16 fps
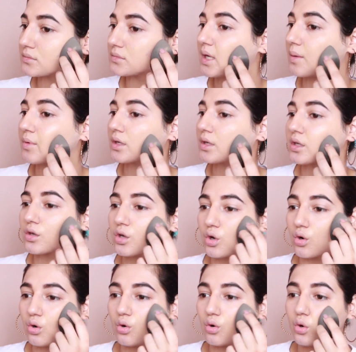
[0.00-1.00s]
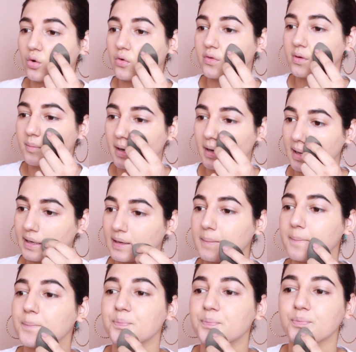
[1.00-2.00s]
I'm gonna go over my
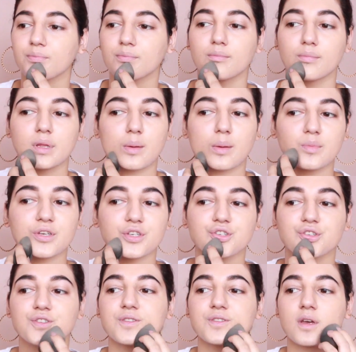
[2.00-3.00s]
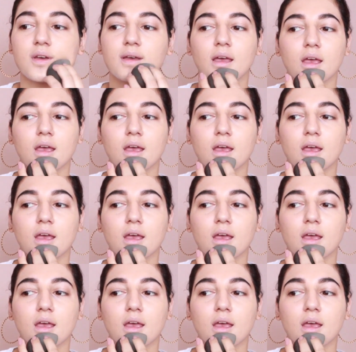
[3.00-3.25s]
blemish